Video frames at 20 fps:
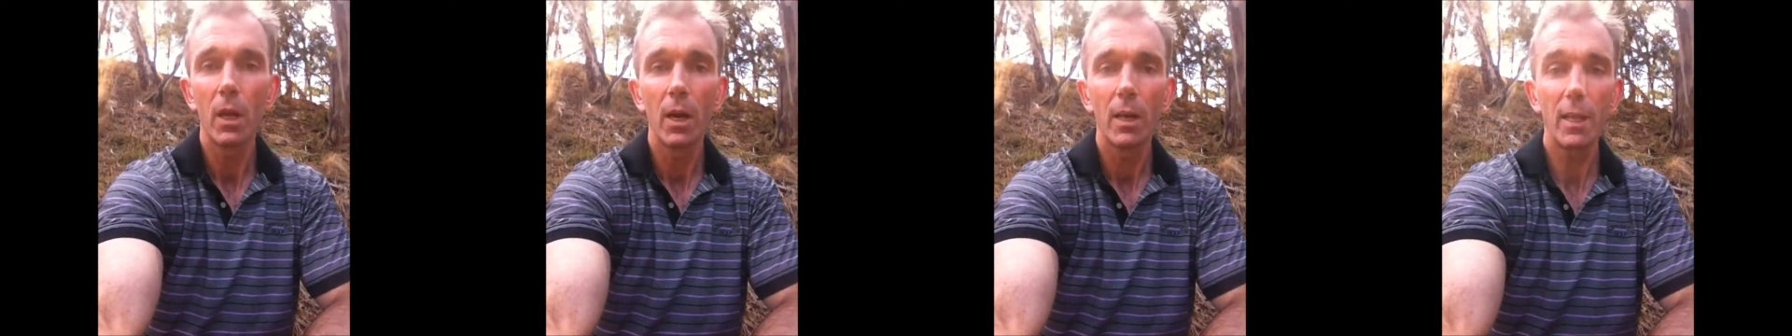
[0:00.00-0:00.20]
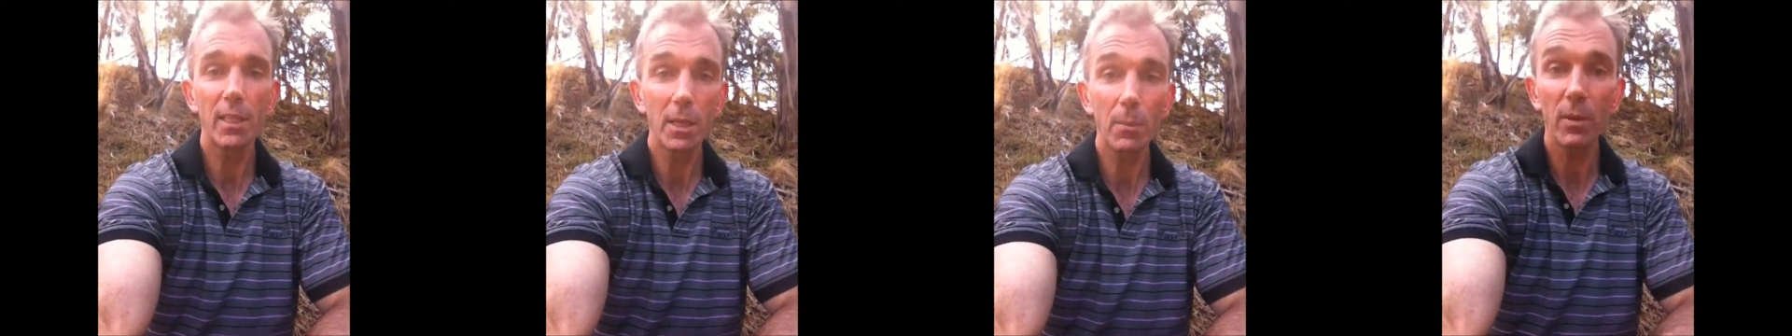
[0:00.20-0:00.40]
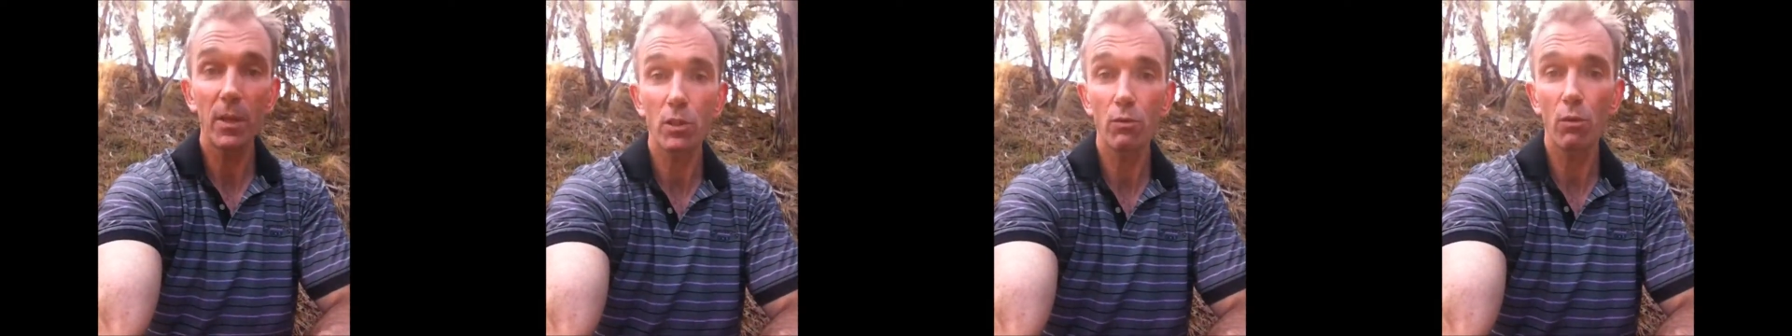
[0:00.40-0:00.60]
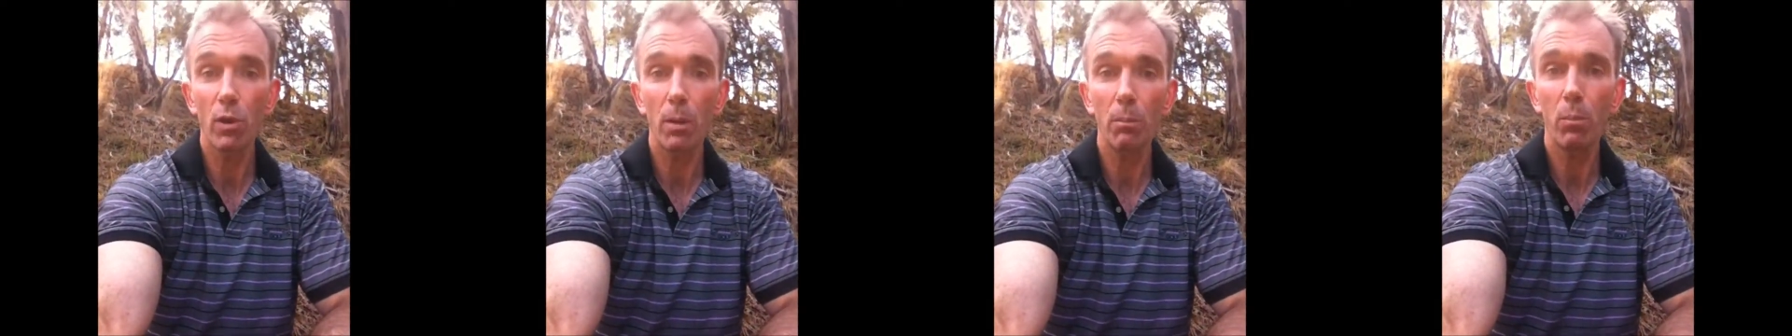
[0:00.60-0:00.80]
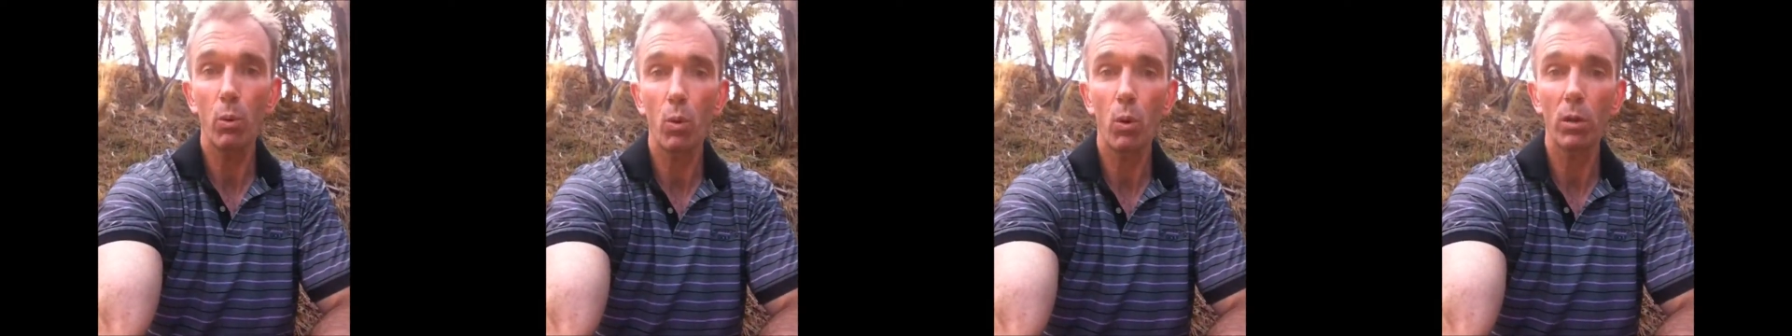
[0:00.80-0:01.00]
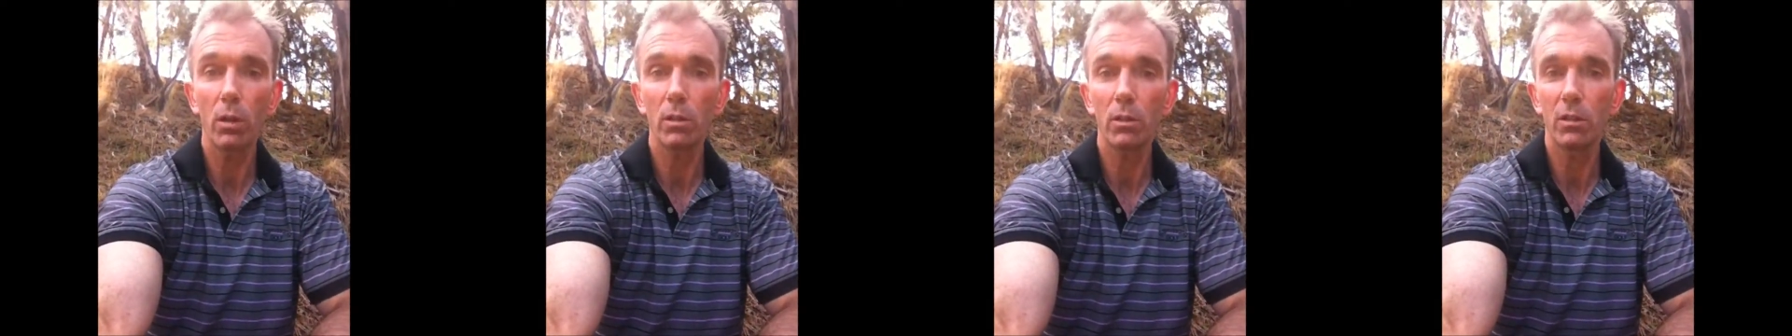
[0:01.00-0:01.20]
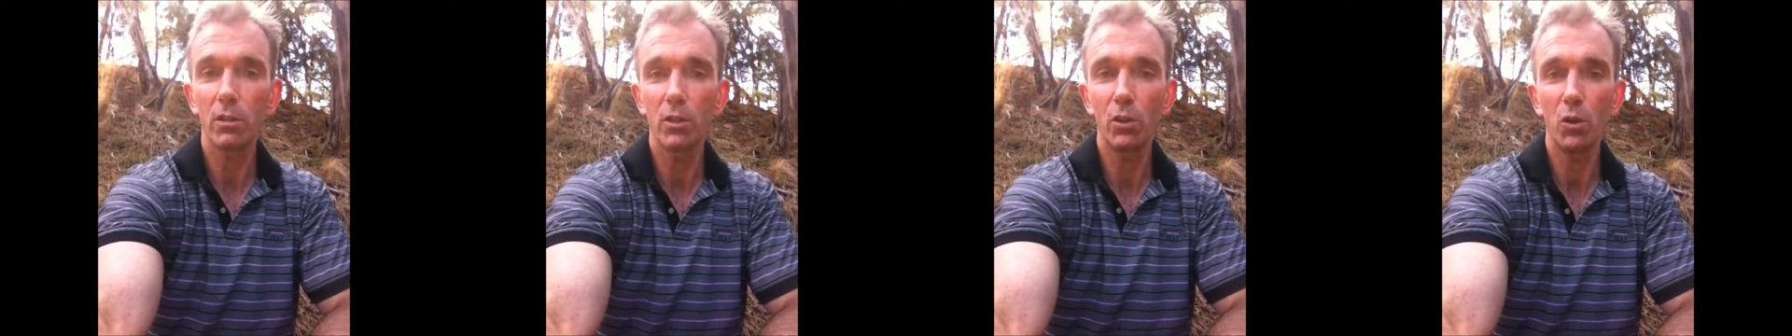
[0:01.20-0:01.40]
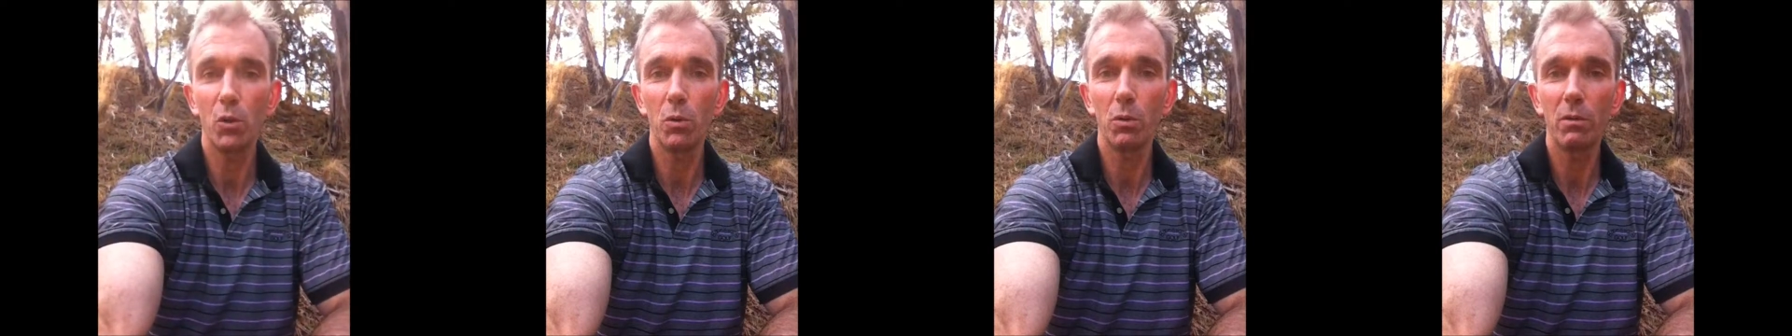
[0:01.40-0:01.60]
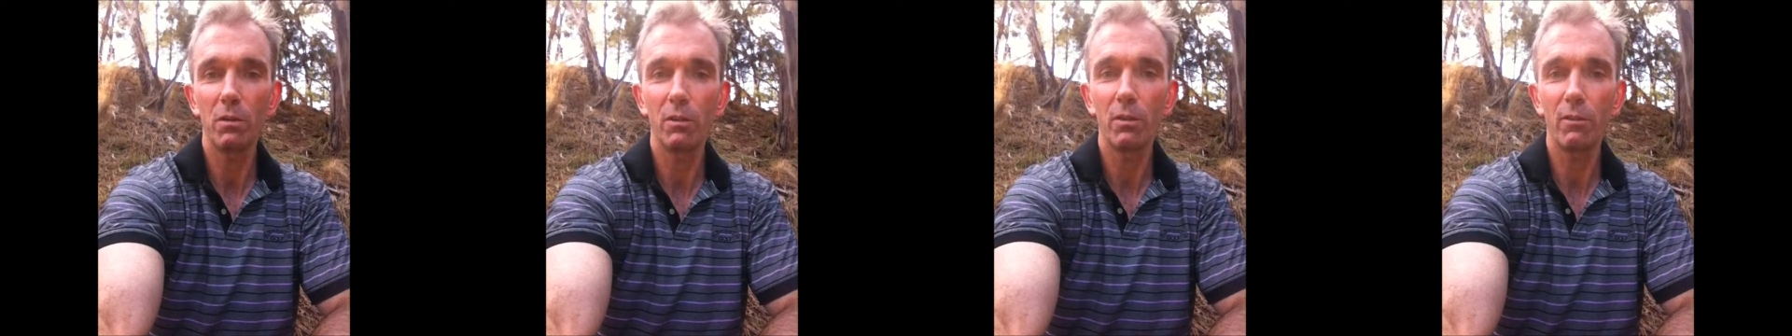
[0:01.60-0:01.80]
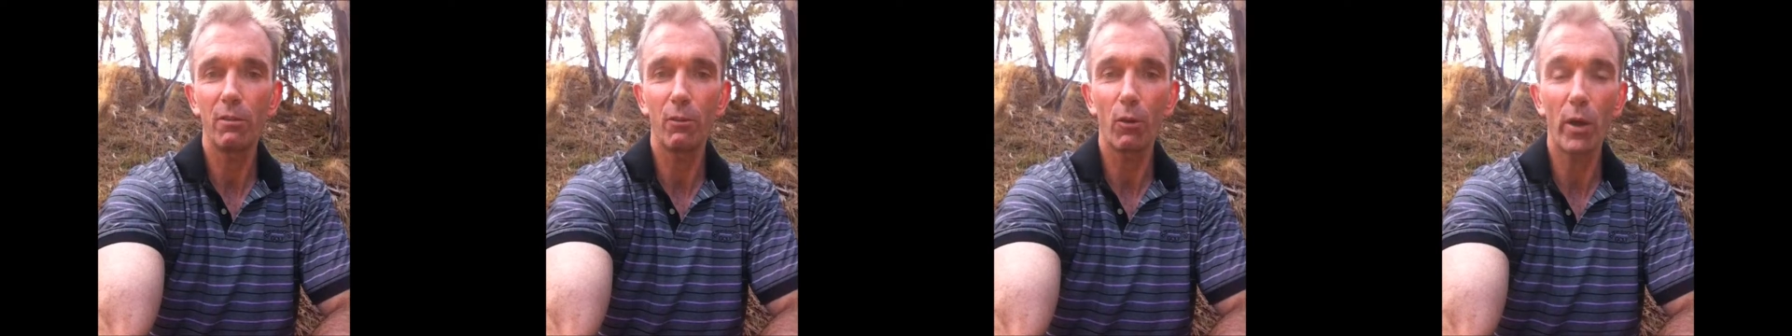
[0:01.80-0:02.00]
That's something that's really important
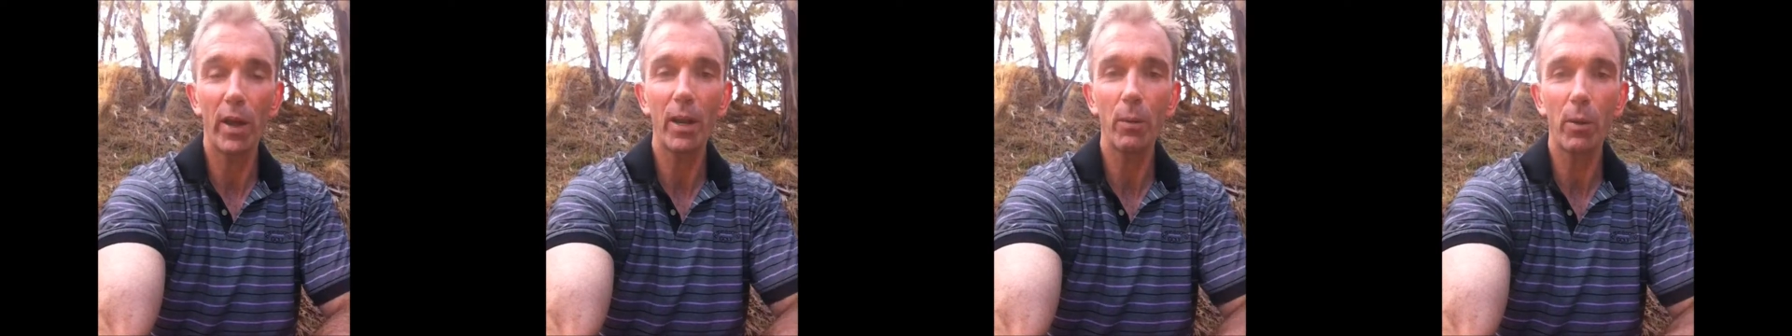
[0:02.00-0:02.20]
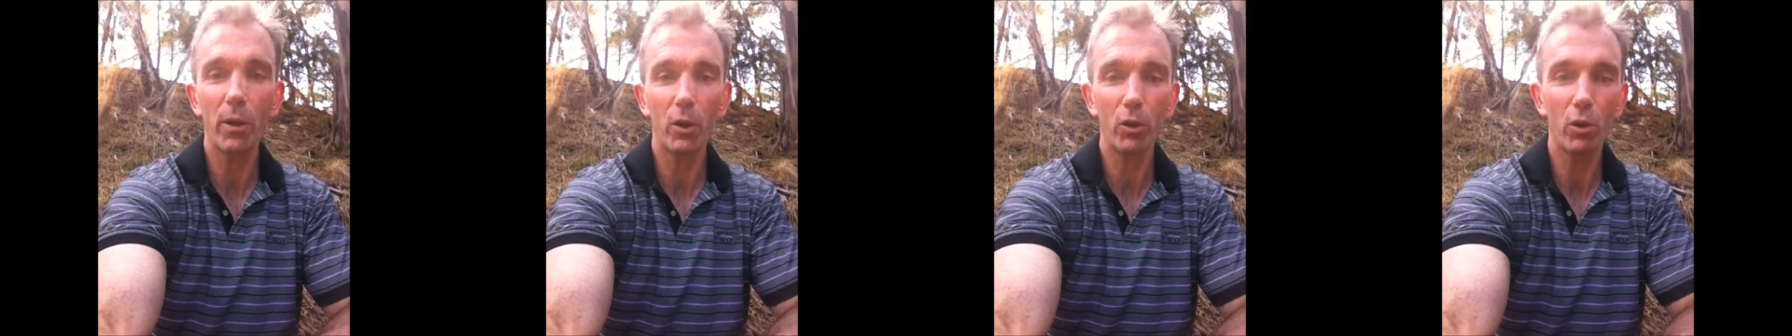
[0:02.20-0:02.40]
for anyone